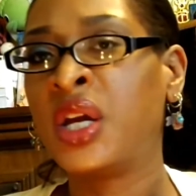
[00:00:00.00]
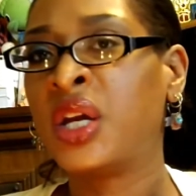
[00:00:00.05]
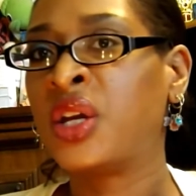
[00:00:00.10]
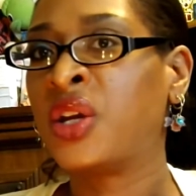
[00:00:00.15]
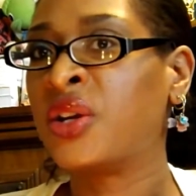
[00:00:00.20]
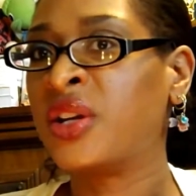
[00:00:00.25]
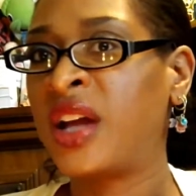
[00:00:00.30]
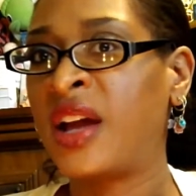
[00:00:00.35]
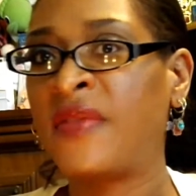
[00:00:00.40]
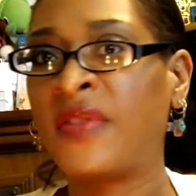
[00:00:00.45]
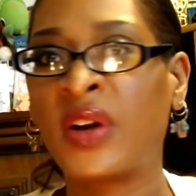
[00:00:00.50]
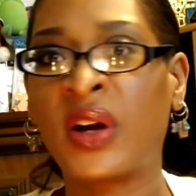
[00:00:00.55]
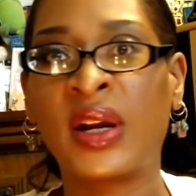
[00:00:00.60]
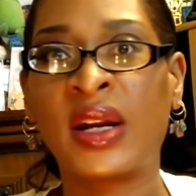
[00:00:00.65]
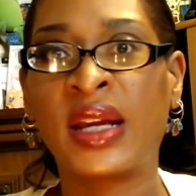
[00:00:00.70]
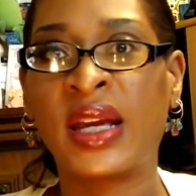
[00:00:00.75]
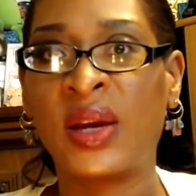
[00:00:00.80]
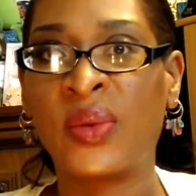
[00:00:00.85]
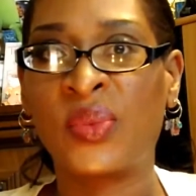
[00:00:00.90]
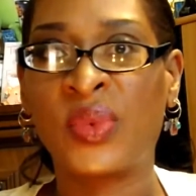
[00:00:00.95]
You're never
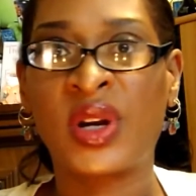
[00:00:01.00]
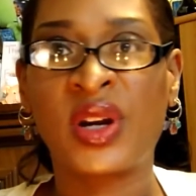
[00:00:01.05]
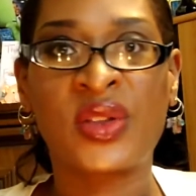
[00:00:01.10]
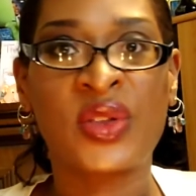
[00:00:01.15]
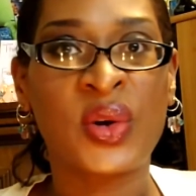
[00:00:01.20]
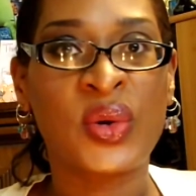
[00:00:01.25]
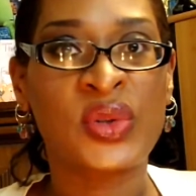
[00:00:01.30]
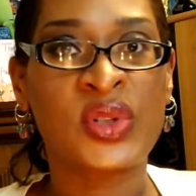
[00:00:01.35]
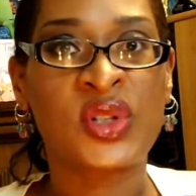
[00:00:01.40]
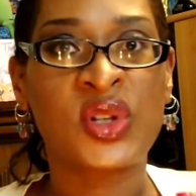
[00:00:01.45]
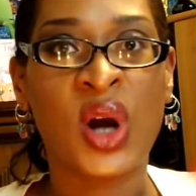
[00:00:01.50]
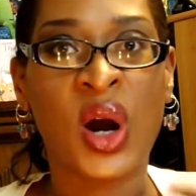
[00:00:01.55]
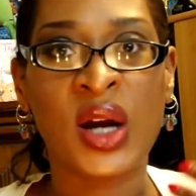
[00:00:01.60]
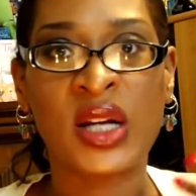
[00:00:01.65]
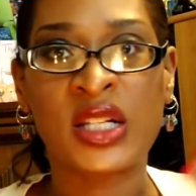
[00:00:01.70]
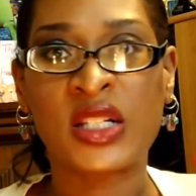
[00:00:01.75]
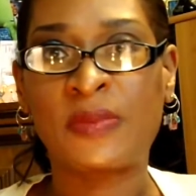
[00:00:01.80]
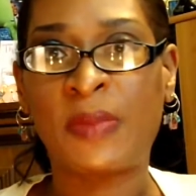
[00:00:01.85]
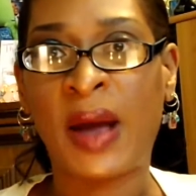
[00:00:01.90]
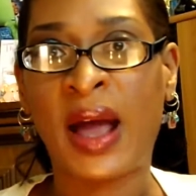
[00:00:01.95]
going to get rid of those
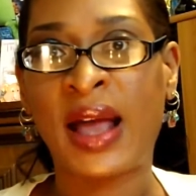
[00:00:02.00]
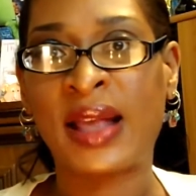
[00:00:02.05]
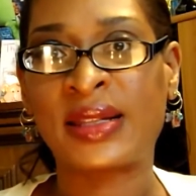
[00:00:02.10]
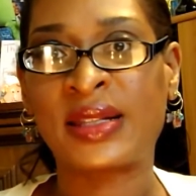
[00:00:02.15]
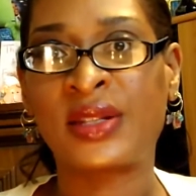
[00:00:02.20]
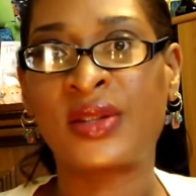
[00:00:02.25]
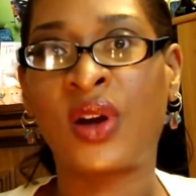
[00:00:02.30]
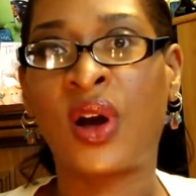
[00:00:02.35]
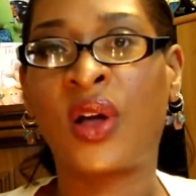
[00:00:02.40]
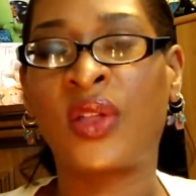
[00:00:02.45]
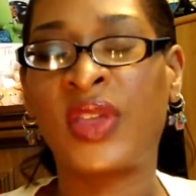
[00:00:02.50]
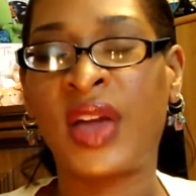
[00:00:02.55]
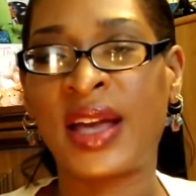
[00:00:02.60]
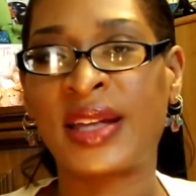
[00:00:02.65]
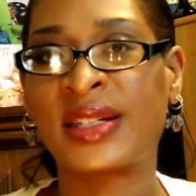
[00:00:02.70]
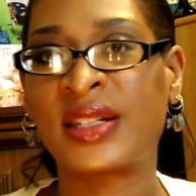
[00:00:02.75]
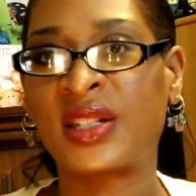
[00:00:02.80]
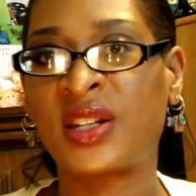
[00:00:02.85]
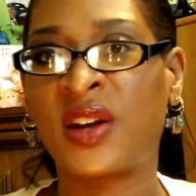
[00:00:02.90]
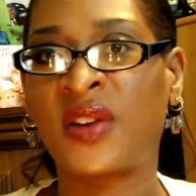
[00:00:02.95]
dark spots and all
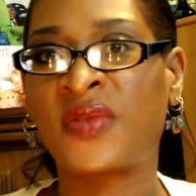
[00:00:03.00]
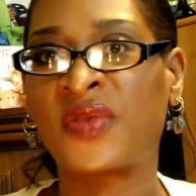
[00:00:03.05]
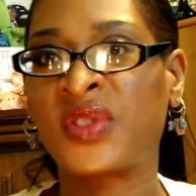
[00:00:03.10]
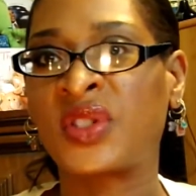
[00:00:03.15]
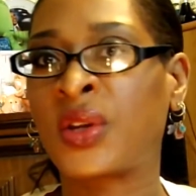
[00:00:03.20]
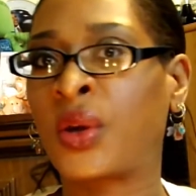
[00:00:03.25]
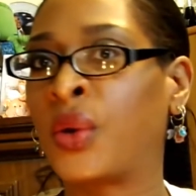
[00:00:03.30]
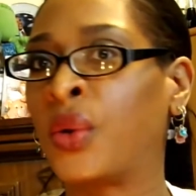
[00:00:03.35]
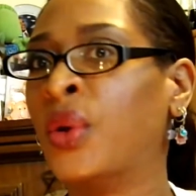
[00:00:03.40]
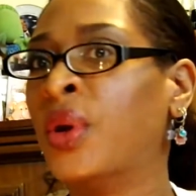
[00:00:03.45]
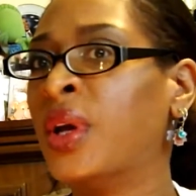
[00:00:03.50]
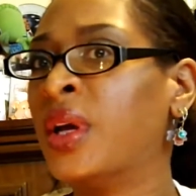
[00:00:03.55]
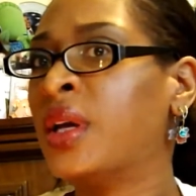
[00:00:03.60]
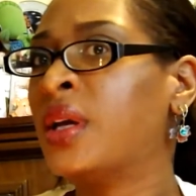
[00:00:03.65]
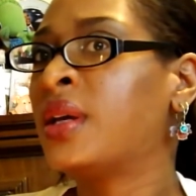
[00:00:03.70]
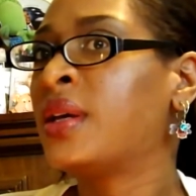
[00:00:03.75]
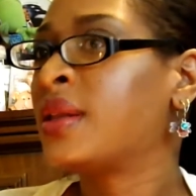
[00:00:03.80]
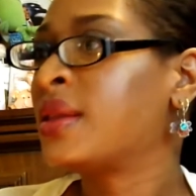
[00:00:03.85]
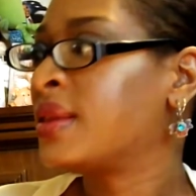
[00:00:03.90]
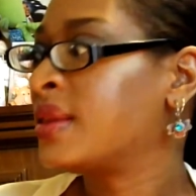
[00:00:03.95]
that stuff. So
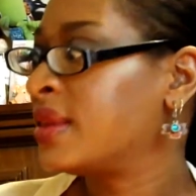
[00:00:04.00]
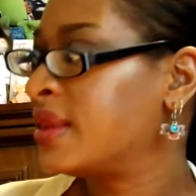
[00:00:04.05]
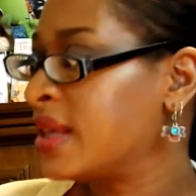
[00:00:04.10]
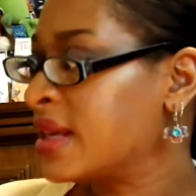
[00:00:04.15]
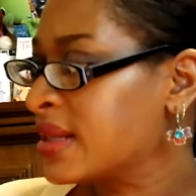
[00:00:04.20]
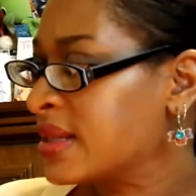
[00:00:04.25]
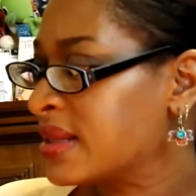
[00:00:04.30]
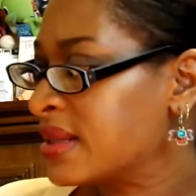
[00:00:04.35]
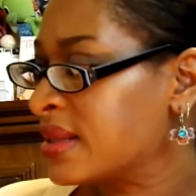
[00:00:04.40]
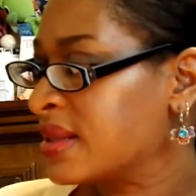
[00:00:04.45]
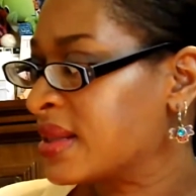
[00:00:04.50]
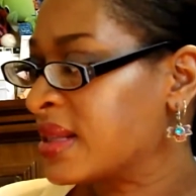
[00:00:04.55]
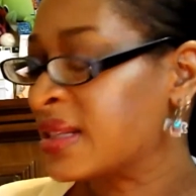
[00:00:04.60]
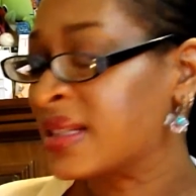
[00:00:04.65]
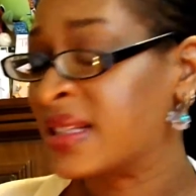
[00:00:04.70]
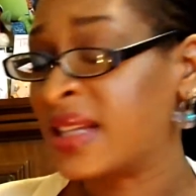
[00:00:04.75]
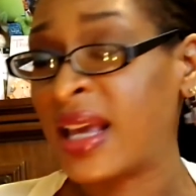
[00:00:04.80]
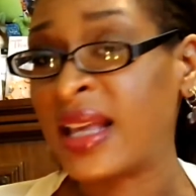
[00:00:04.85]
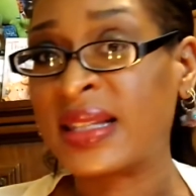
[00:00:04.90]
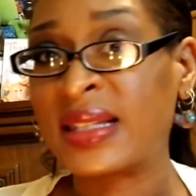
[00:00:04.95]
this,
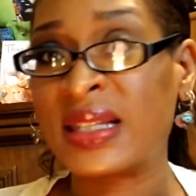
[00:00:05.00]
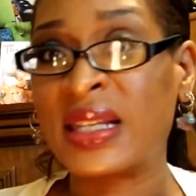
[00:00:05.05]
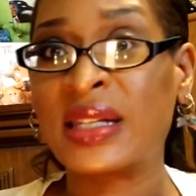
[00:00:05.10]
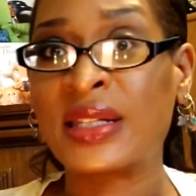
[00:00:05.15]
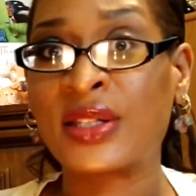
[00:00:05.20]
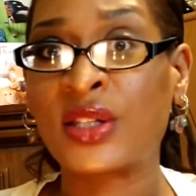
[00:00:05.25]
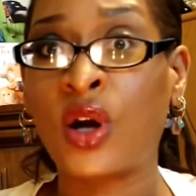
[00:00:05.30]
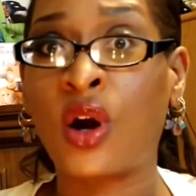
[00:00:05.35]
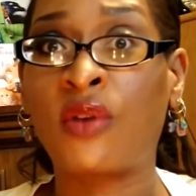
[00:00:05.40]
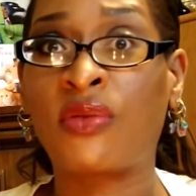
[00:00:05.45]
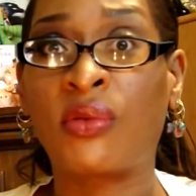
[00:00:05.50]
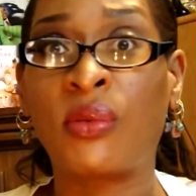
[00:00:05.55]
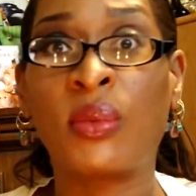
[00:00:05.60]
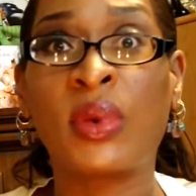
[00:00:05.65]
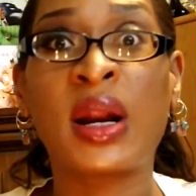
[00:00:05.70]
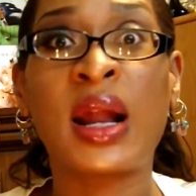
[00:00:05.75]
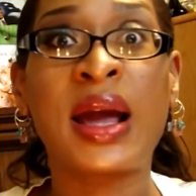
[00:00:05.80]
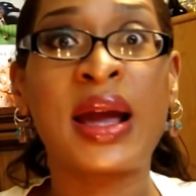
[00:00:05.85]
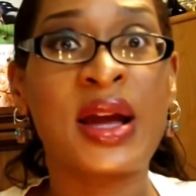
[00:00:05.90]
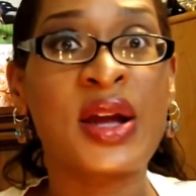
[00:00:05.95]
the Dead Sea Salt, from
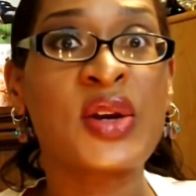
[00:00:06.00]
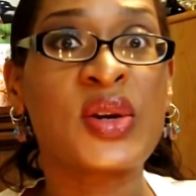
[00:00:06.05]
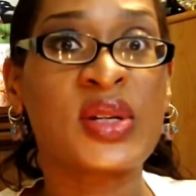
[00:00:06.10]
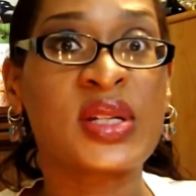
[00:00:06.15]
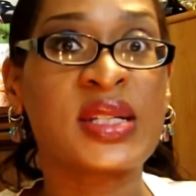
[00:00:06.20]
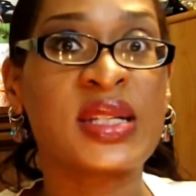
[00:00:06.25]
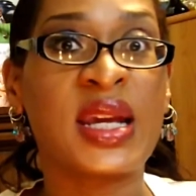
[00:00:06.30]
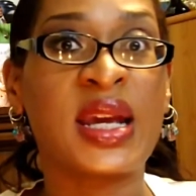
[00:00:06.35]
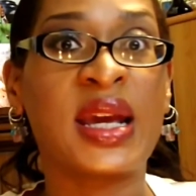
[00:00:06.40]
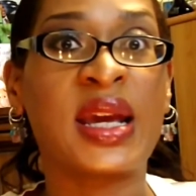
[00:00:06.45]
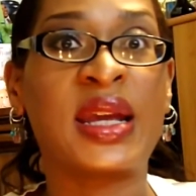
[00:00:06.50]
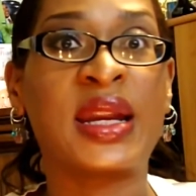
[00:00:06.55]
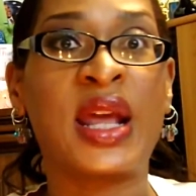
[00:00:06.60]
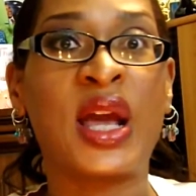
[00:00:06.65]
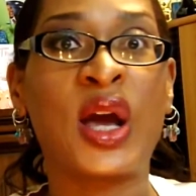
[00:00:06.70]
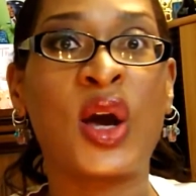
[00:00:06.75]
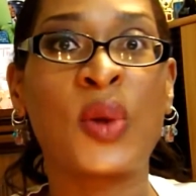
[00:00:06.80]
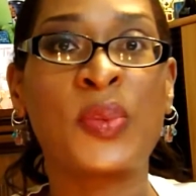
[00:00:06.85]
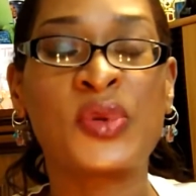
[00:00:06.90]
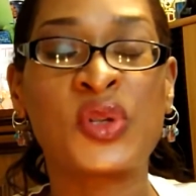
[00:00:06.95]
what I understand,
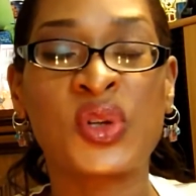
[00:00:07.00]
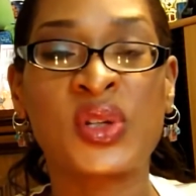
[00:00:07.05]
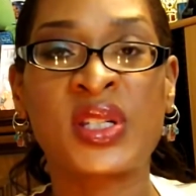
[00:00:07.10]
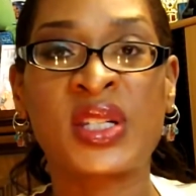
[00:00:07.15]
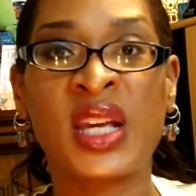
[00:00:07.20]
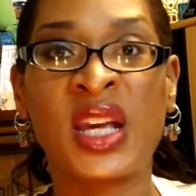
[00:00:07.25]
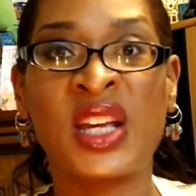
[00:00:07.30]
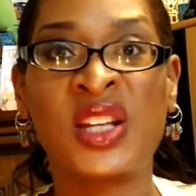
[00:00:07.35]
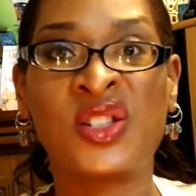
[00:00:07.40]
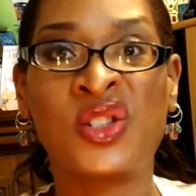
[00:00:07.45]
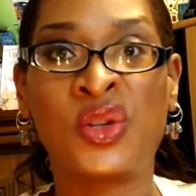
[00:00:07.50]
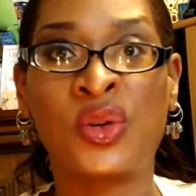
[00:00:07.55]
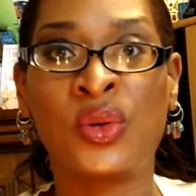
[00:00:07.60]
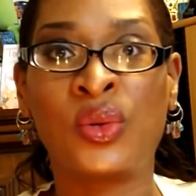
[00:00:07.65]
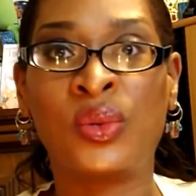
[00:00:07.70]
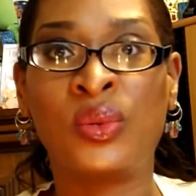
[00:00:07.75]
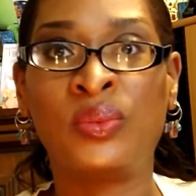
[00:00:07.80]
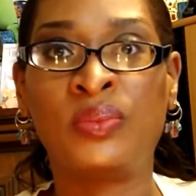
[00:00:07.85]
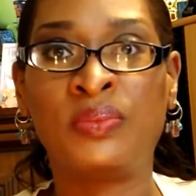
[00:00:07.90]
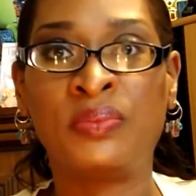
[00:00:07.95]
helps your skin
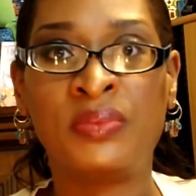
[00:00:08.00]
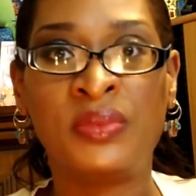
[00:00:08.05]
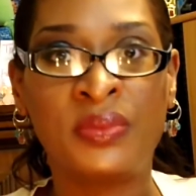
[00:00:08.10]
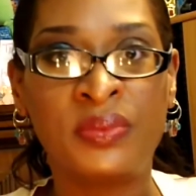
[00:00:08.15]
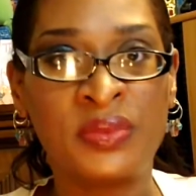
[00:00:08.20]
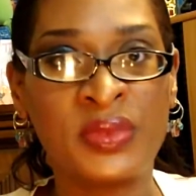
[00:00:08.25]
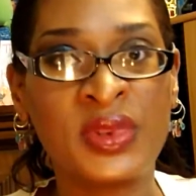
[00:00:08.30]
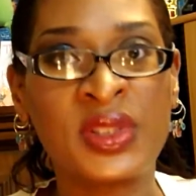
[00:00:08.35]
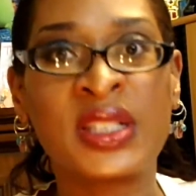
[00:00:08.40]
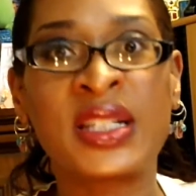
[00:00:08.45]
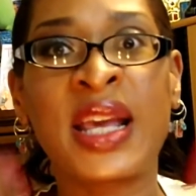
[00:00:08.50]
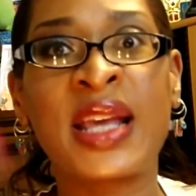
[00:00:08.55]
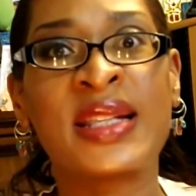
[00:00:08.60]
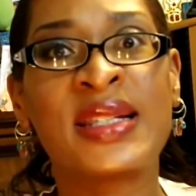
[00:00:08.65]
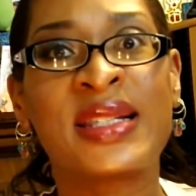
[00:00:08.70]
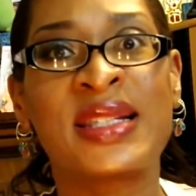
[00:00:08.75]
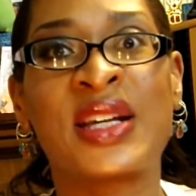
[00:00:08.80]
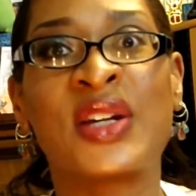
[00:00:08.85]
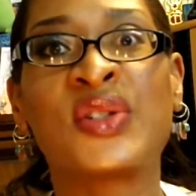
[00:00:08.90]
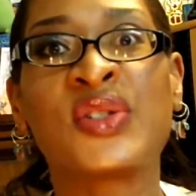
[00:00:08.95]

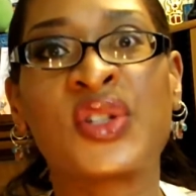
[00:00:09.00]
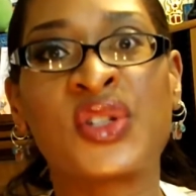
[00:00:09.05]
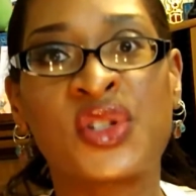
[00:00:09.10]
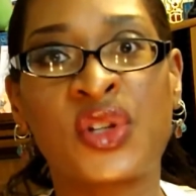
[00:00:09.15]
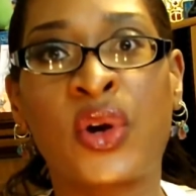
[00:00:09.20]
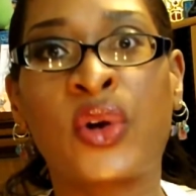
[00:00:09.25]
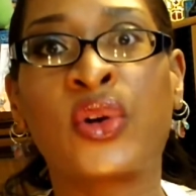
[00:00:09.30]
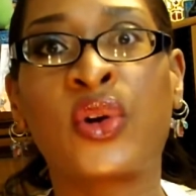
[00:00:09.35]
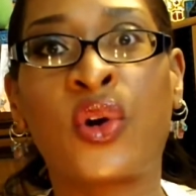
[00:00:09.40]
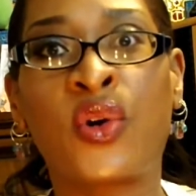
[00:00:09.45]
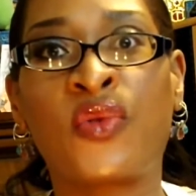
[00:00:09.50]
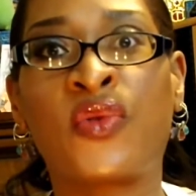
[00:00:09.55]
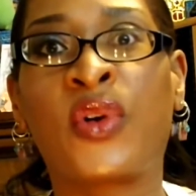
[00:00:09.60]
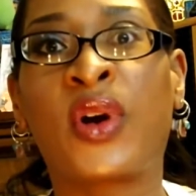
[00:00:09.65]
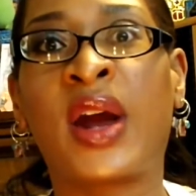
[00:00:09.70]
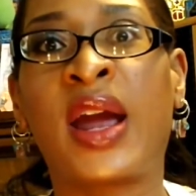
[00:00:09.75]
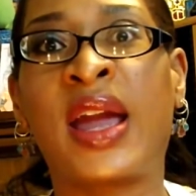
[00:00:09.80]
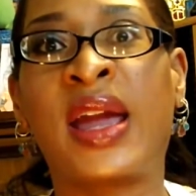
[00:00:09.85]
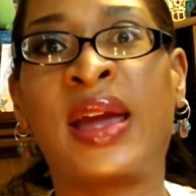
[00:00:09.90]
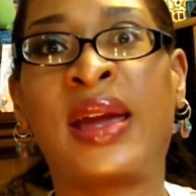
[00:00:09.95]
cells to turn
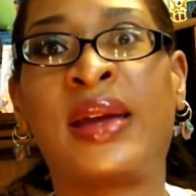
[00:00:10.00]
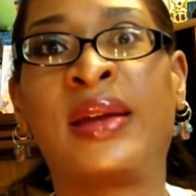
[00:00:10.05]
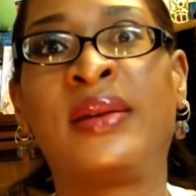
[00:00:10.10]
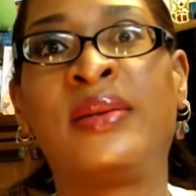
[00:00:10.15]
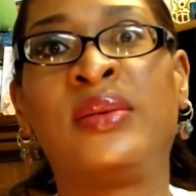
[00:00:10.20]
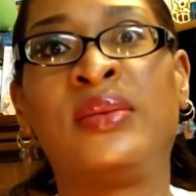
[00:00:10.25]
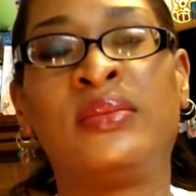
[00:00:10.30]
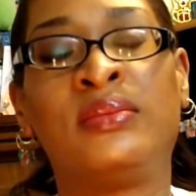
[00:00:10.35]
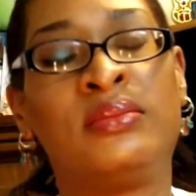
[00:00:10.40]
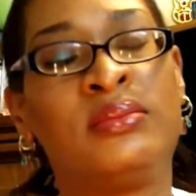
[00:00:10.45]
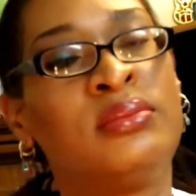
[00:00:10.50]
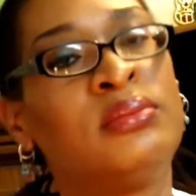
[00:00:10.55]
over, and